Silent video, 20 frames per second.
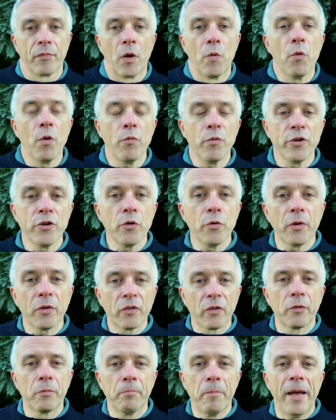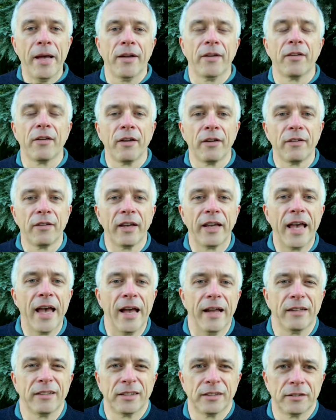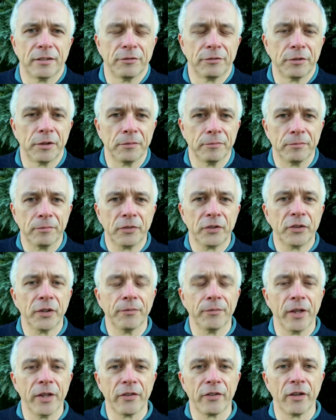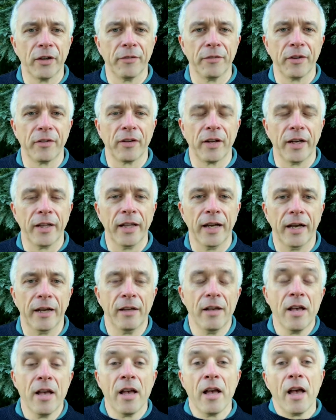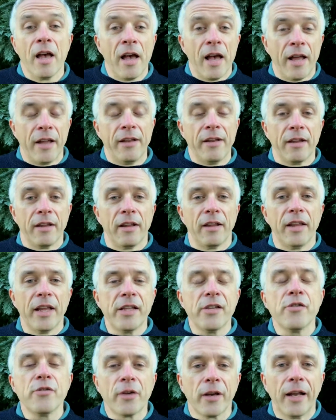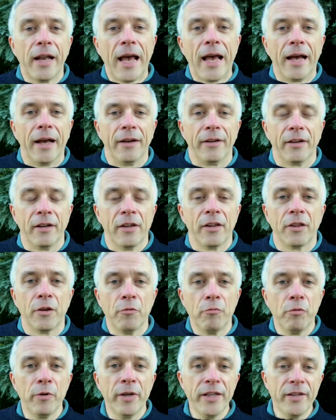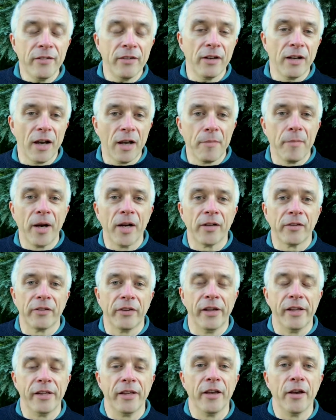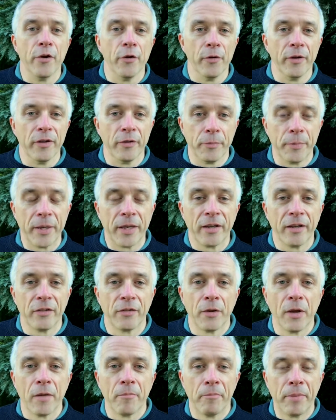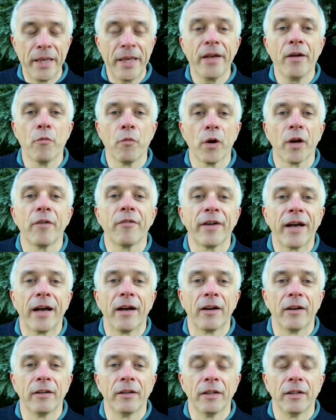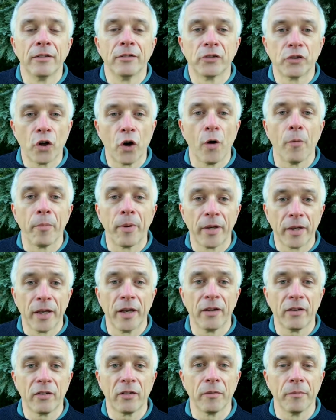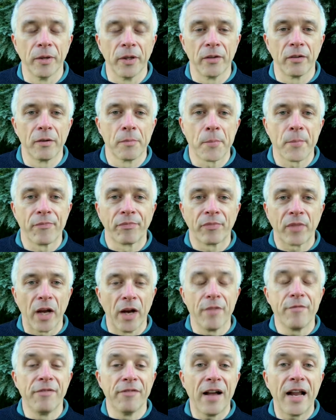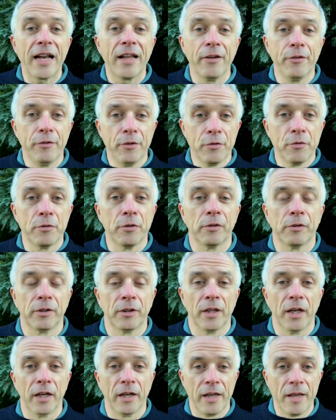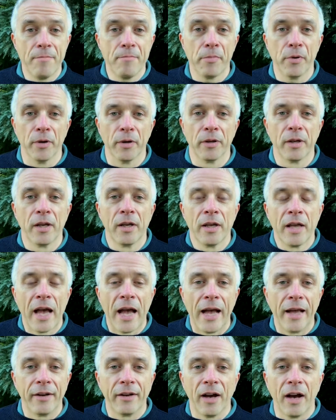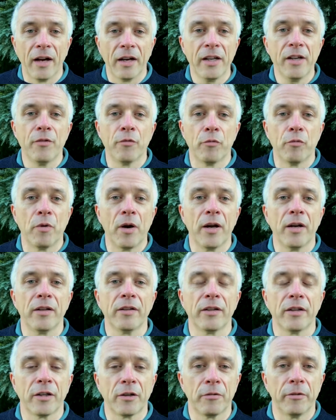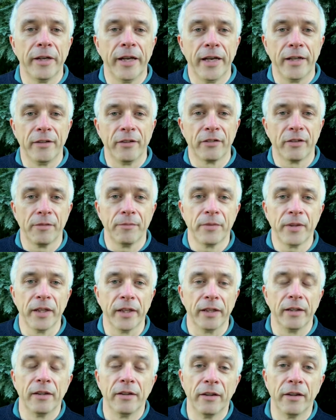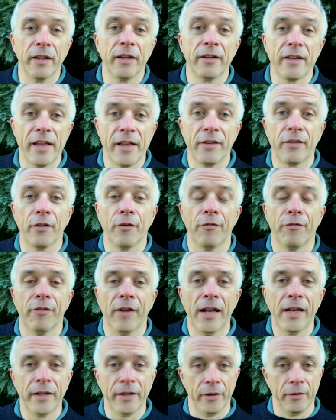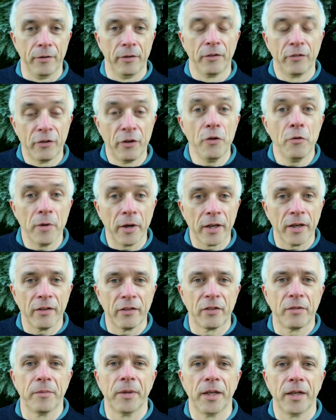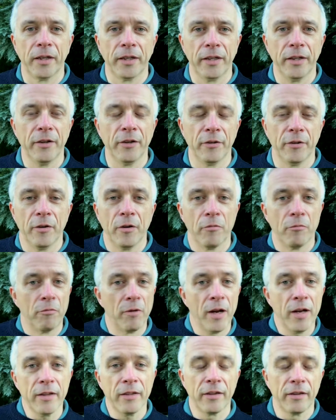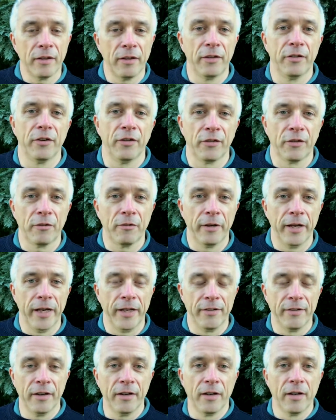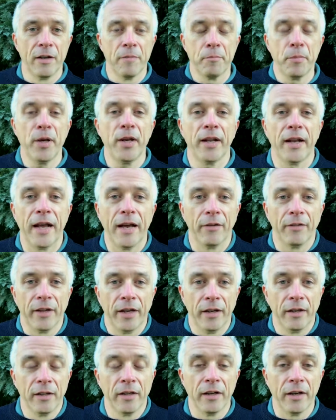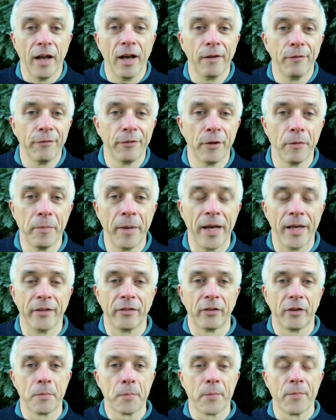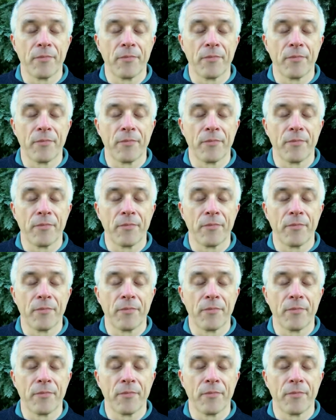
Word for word: What would you expect to get from some a service like that? And then you can add, the reason I'm asking you is because being one of our top customers, I value your uh, input and I'd rather create something that is of value to a customer like you rather than just create it, put it out there and hope for the best.